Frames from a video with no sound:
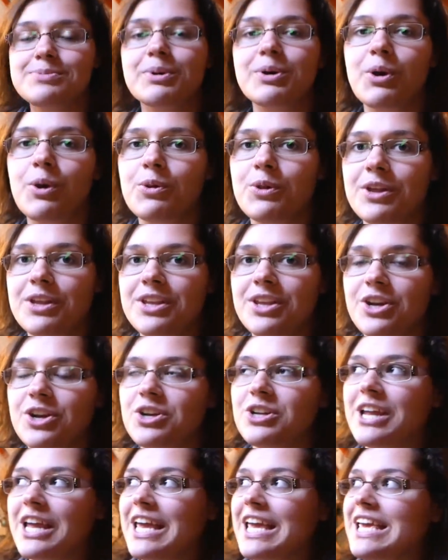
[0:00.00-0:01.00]
Mongolian
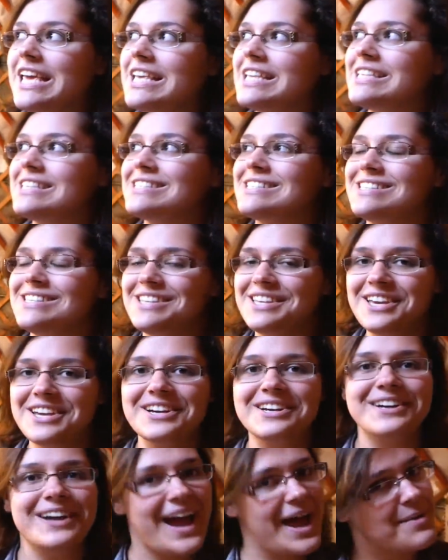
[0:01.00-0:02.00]
yurt is
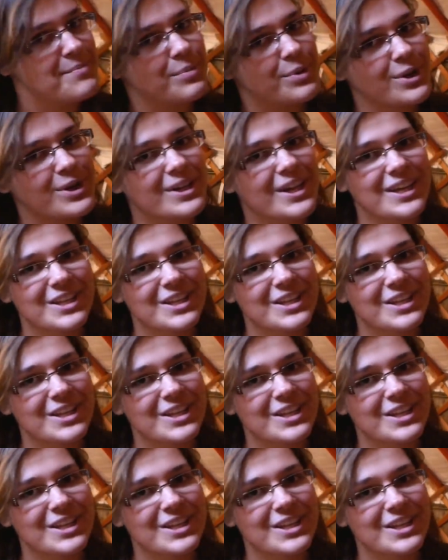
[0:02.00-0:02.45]
near Hamburg